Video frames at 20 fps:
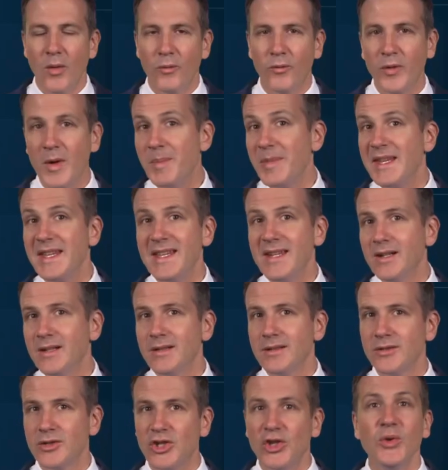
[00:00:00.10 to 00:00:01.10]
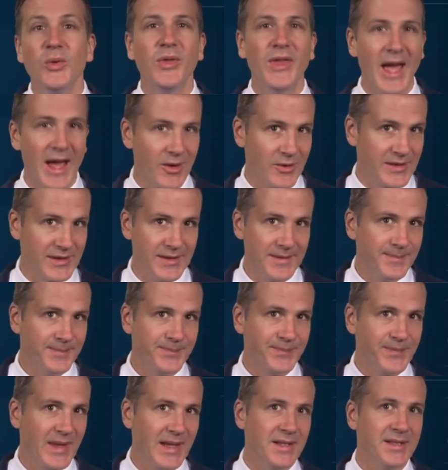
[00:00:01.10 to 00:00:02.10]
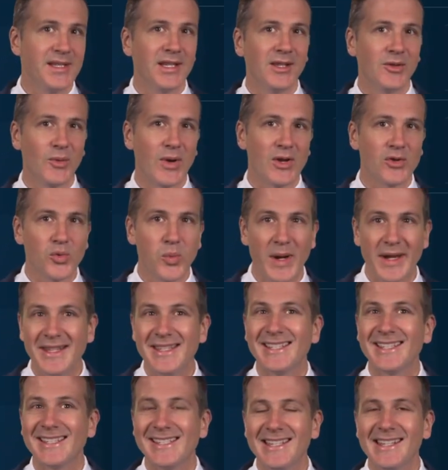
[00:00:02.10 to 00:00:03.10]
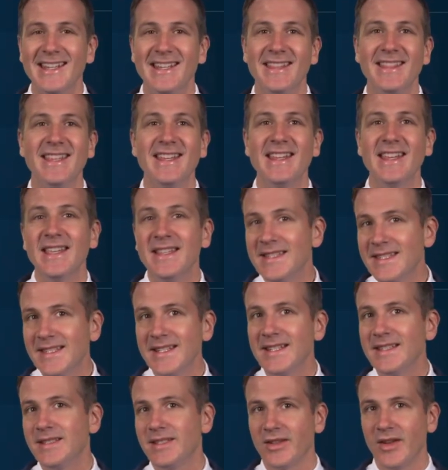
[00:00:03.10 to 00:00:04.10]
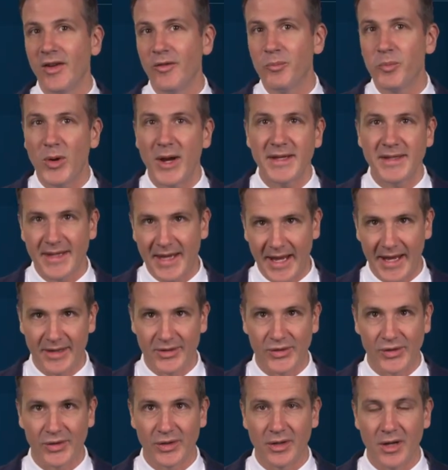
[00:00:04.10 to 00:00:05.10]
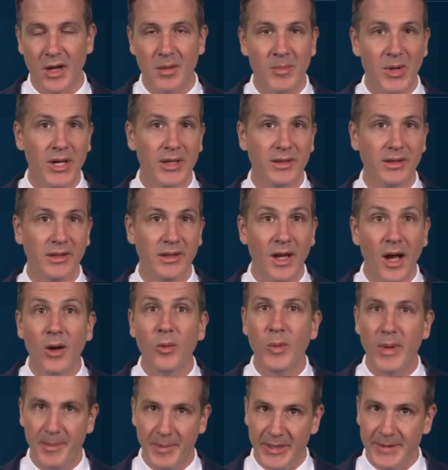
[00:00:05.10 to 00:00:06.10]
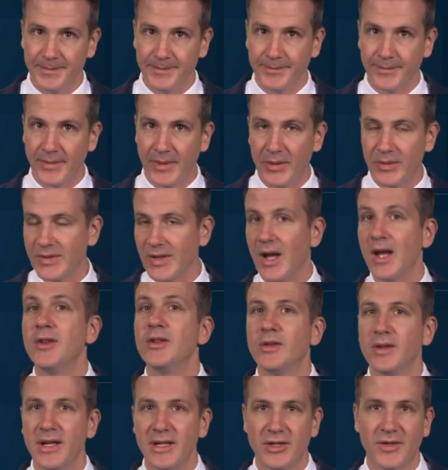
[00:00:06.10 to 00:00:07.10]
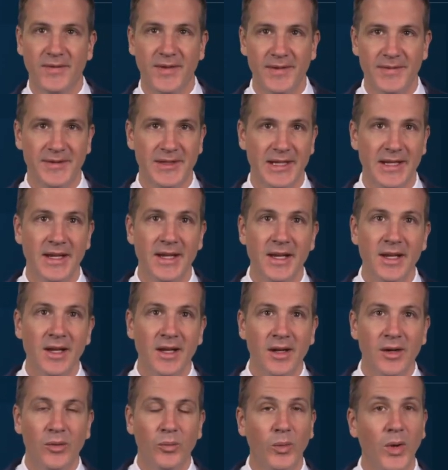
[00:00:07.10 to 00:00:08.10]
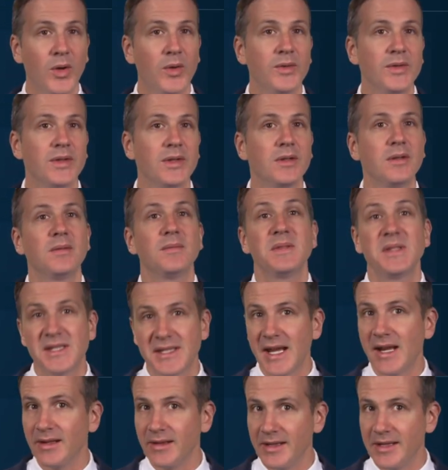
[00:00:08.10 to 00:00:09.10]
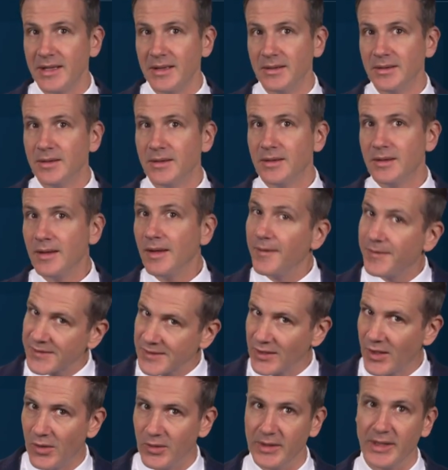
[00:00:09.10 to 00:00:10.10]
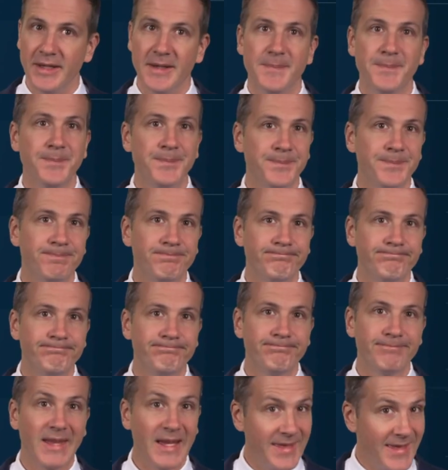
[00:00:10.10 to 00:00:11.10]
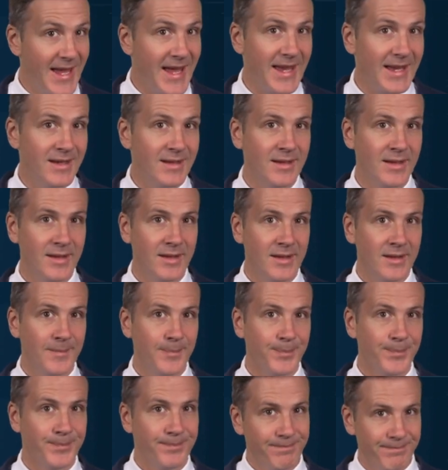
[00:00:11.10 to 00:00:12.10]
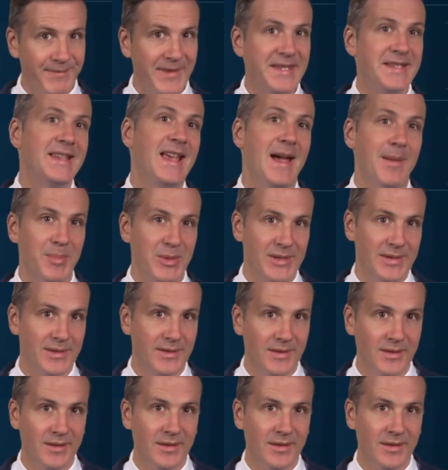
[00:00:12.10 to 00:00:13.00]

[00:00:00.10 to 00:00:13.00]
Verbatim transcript: From the year 2000 until around 2016, the incidence of breast cancer among young women, those under age 50, rose steadily, if slowly. And then this happened.